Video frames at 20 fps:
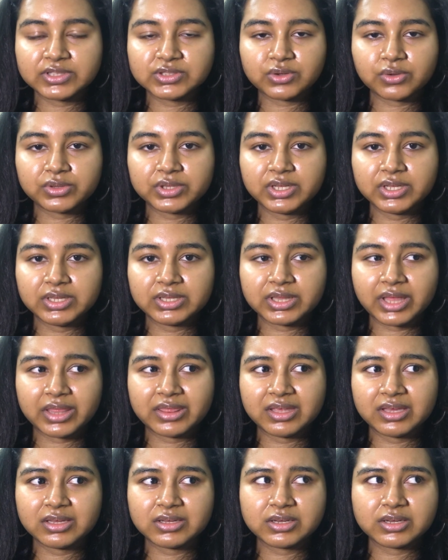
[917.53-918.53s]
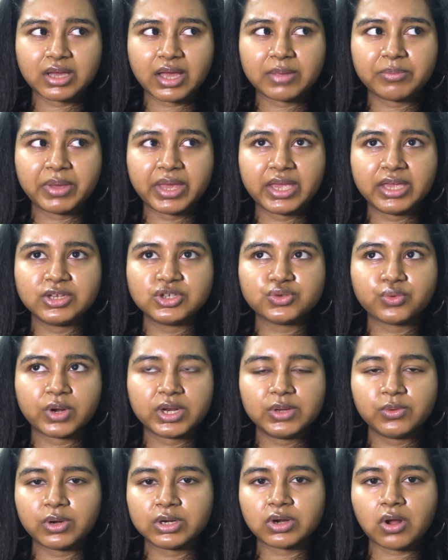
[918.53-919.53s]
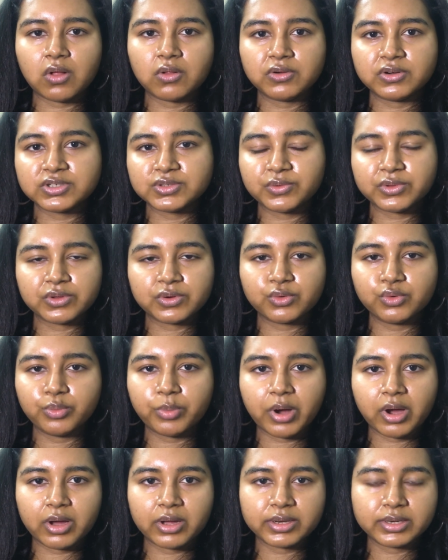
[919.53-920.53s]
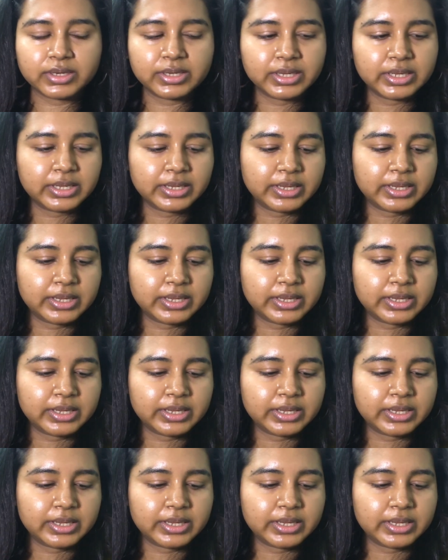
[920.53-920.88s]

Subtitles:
It's only, I think I paid $21 with a coupon,